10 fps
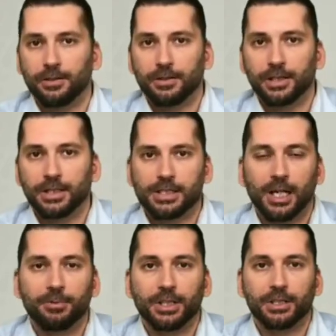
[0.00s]
level is
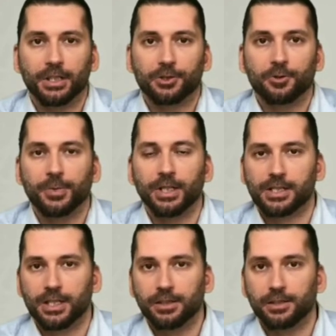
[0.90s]
something that should be a
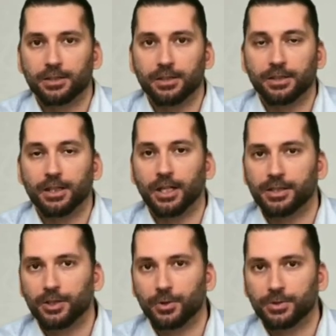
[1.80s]
standard in the
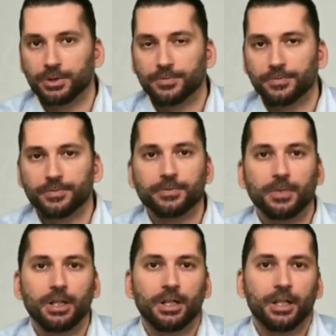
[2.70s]
ICOs.
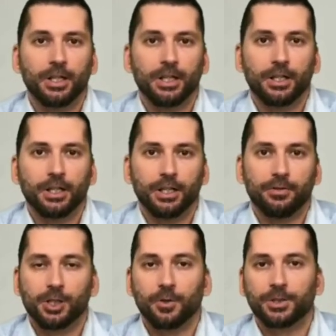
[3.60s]

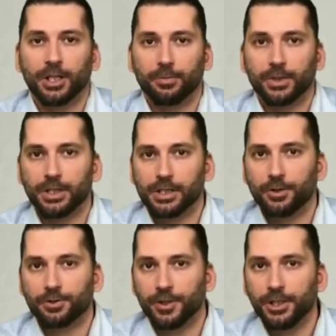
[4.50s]
If soft cap is
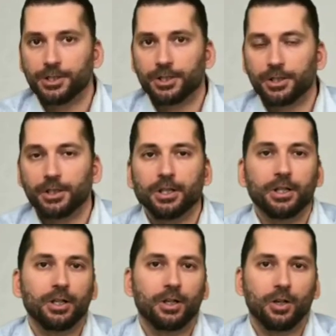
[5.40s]
not reached,
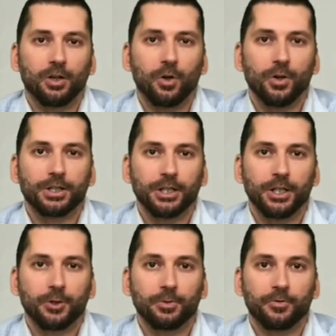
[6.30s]
all
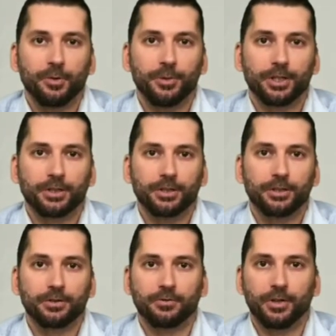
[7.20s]
Ethereum will be
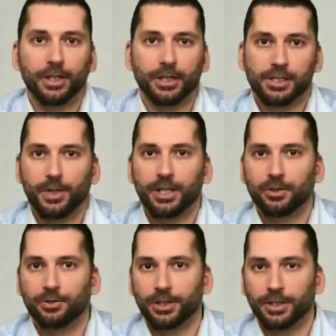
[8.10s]
returned via a
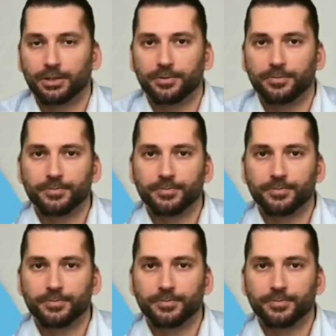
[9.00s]
smart contract.